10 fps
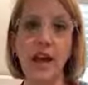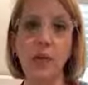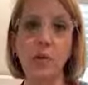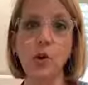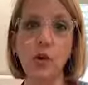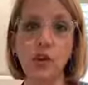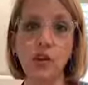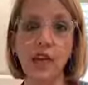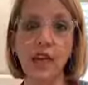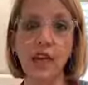quick
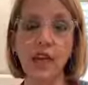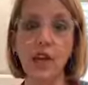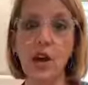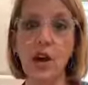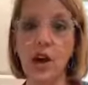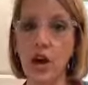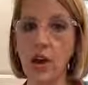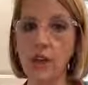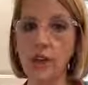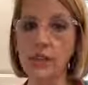cooking
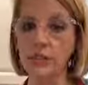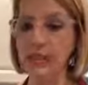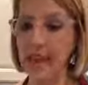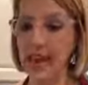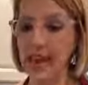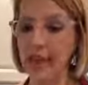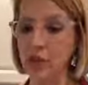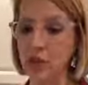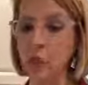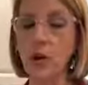oats, and
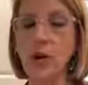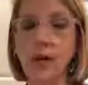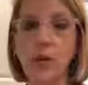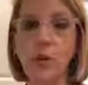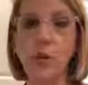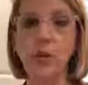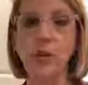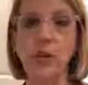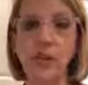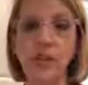really the rolled
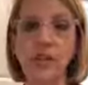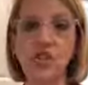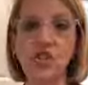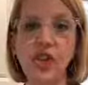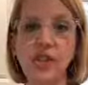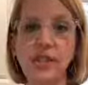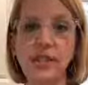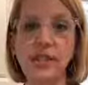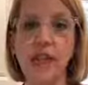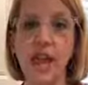oat is
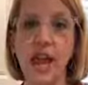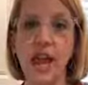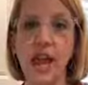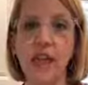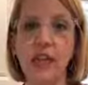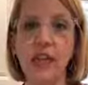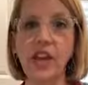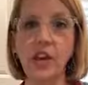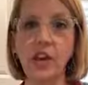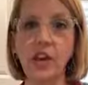just a
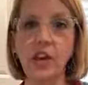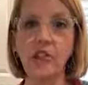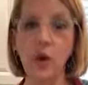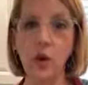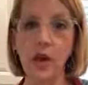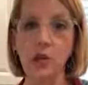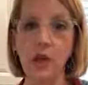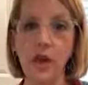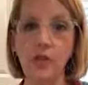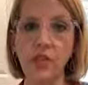thicker form
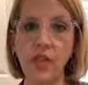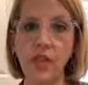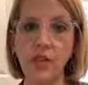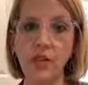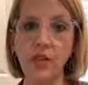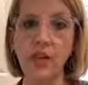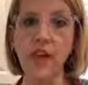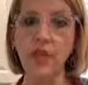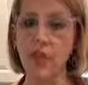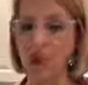of the
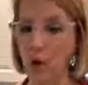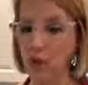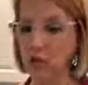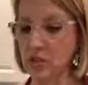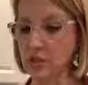oat.